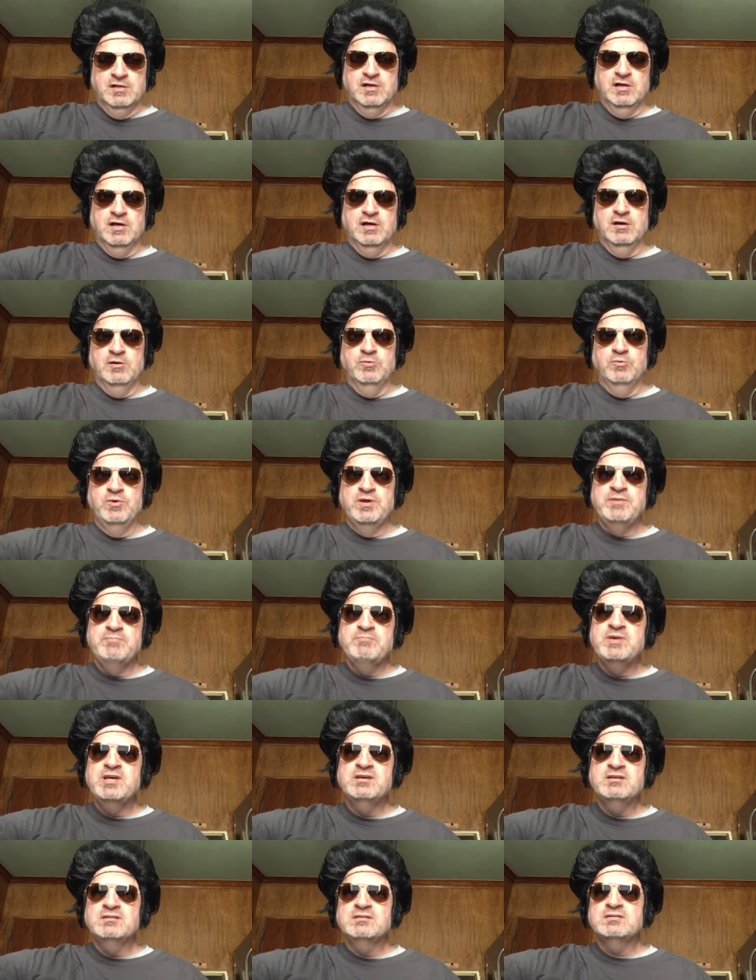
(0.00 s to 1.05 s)

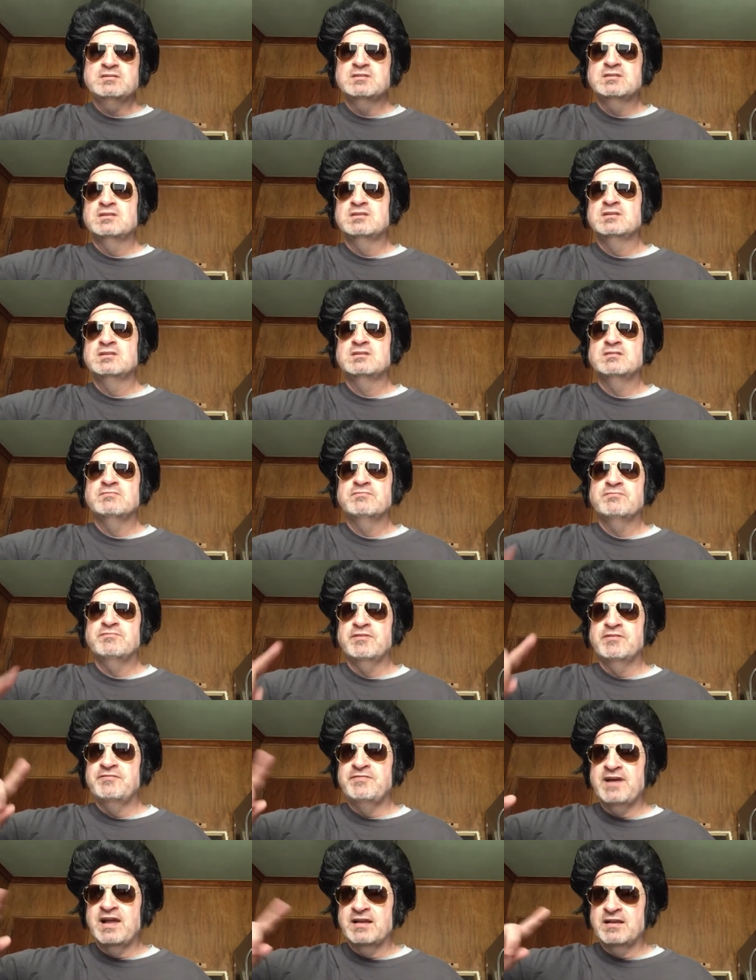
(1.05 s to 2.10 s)
windmills
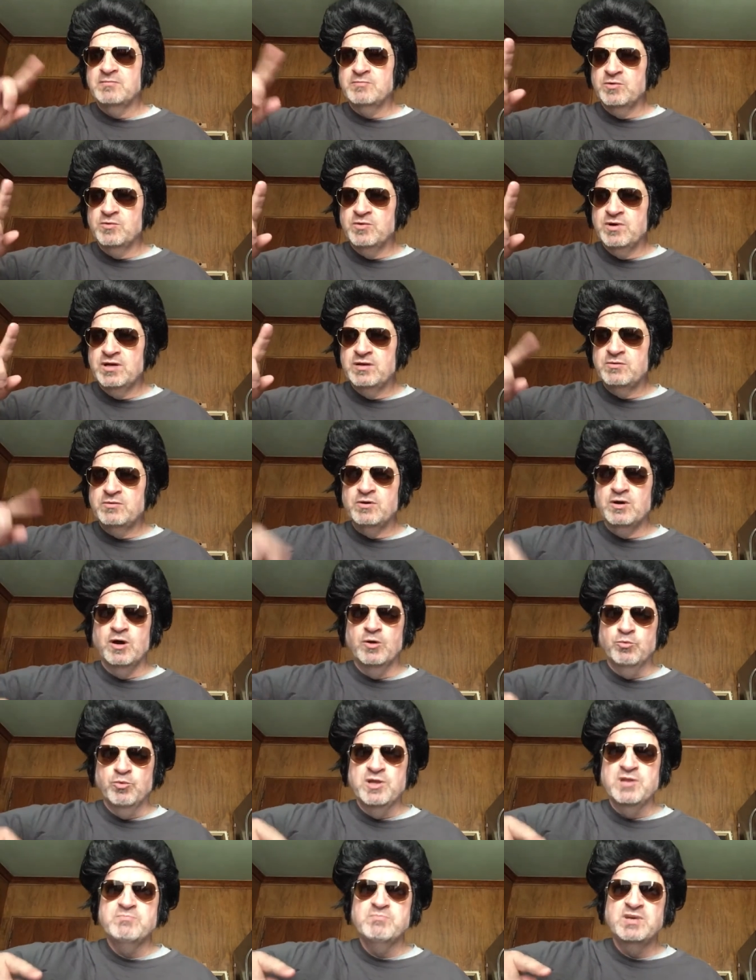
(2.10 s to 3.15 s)
Fun fact number one uh,
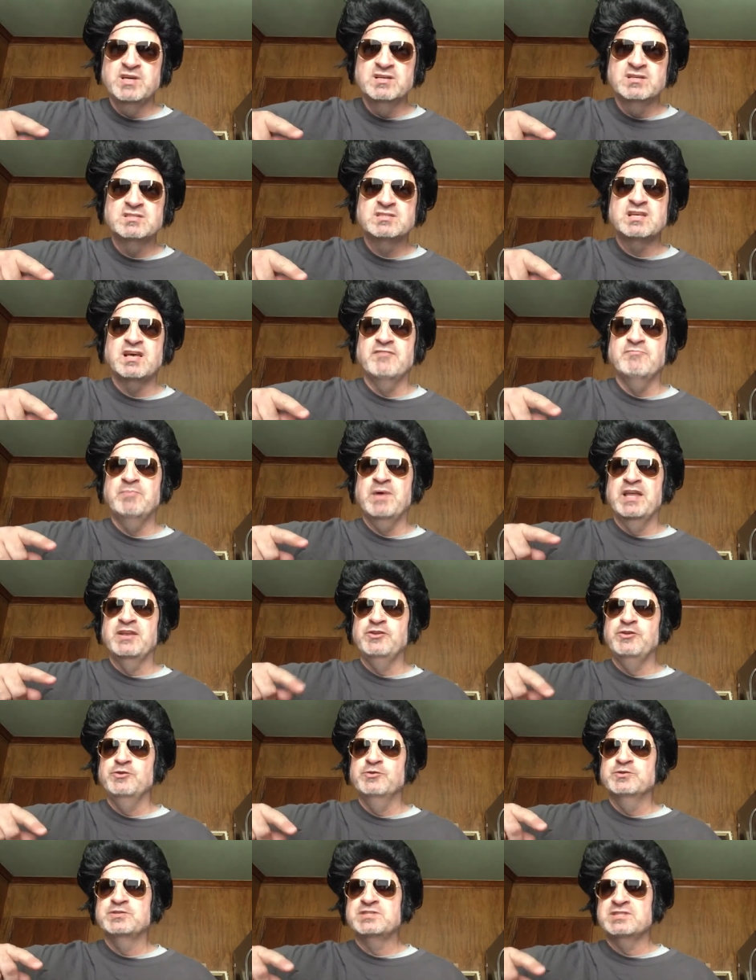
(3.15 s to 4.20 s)
windmills have been
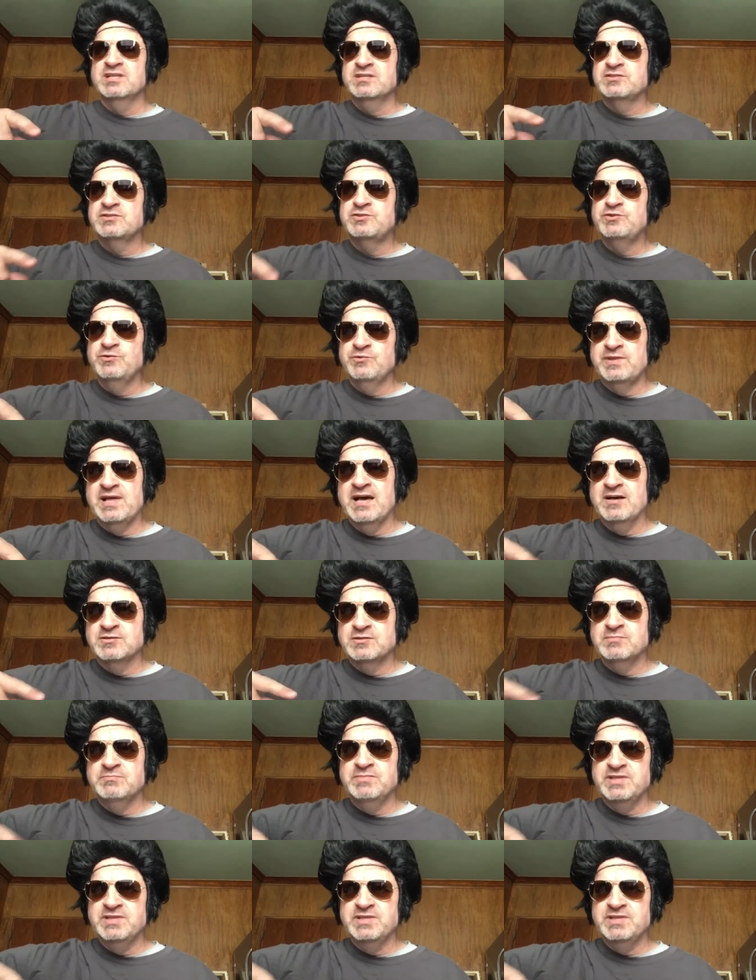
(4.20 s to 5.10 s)
used since 2000